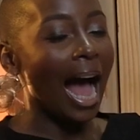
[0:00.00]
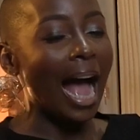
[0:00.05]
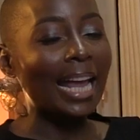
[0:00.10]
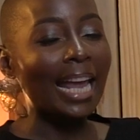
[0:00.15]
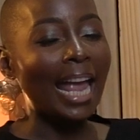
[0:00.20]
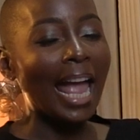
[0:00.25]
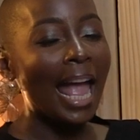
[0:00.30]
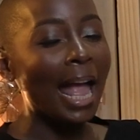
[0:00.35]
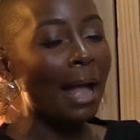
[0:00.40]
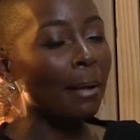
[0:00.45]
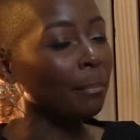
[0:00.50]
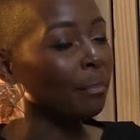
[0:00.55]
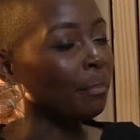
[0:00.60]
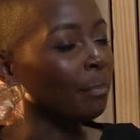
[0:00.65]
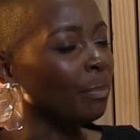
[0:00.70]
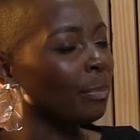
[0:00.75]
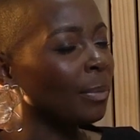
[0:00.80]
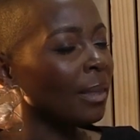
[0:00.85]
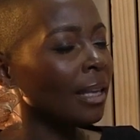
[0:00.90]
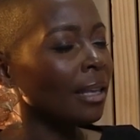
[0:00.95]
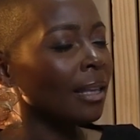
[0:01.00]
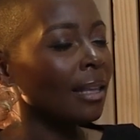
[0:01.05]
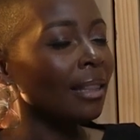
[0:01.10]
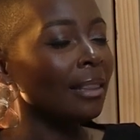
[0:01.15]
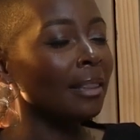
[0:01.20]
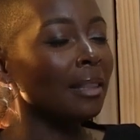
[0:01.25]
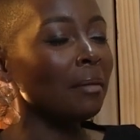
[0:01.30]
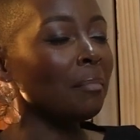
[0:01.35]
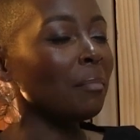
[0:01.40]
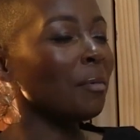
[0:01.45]
I am
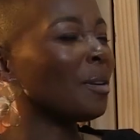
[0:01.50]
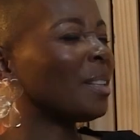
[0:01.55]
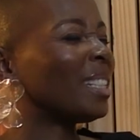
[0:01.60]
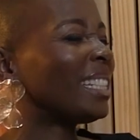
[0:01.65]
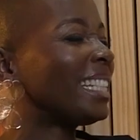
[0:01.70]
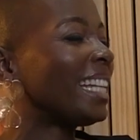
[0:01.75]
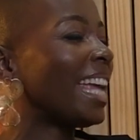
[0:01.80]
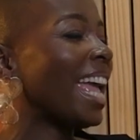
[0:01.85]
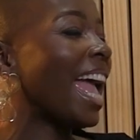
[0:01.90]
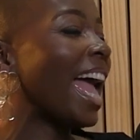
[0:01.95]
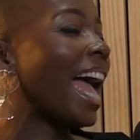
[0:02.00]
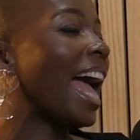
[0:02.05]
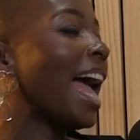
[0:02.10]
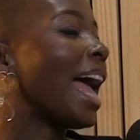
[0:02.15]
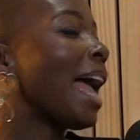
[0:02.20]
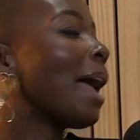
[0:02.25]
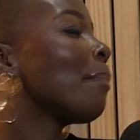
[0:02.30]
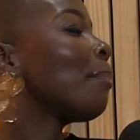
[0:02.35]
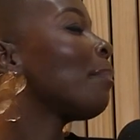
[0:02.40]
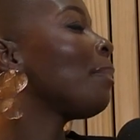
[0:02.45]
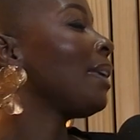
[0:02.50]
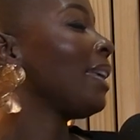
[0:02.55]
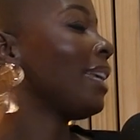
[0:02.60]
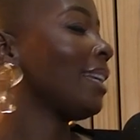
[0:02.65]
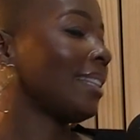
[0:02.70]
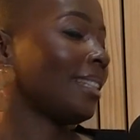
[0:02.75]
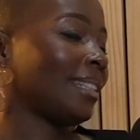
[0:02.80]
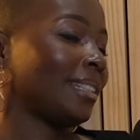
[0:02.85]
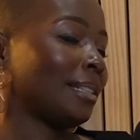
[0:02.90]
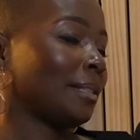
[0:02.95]
the most
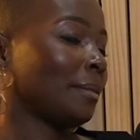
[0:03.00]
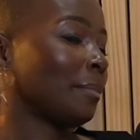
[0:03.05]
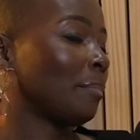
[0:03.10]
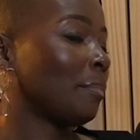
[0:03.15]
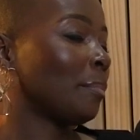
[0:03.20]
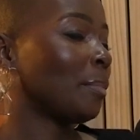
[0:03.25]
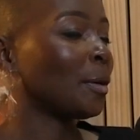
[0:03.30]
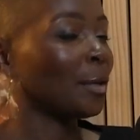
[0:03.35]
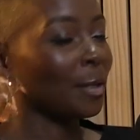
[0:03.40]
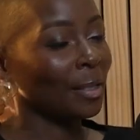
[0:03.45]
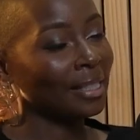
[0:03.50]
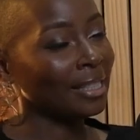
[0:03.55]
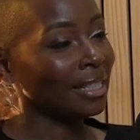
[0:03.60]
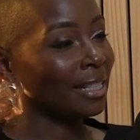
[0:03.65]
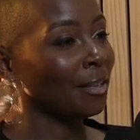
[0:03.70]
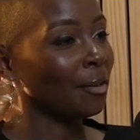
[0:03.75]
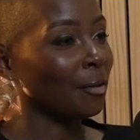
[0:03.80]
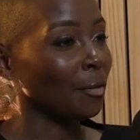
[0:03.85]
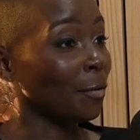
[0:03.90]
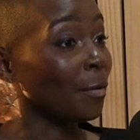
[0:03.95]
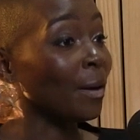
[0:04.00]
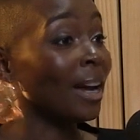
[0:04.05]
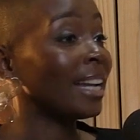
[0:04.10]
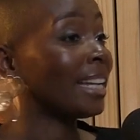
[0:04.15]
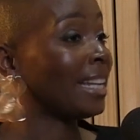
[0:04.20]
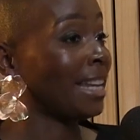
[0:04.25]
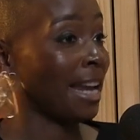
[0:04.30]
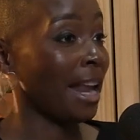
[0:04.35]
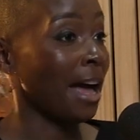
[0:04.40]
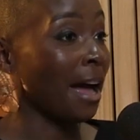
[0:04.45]
happiest person
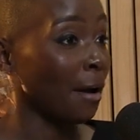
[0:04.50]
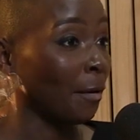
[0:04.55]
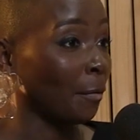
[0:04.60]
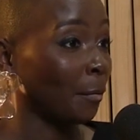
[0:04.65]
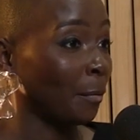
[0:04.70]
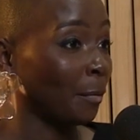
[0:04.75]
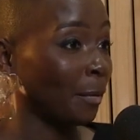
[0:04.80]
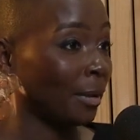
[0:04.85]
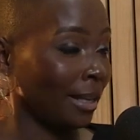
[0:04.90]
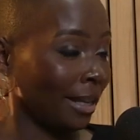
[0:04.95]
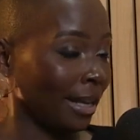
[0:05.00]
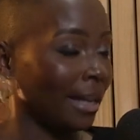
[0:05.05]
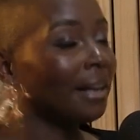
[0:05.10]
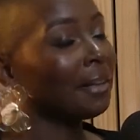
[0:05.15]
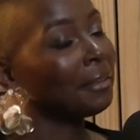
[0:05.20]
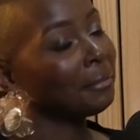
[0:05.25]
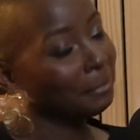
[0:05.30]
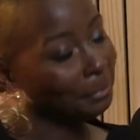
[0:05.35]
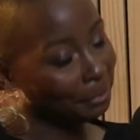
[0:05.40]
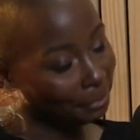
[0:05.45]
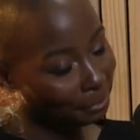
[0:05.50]
right now. Yeah.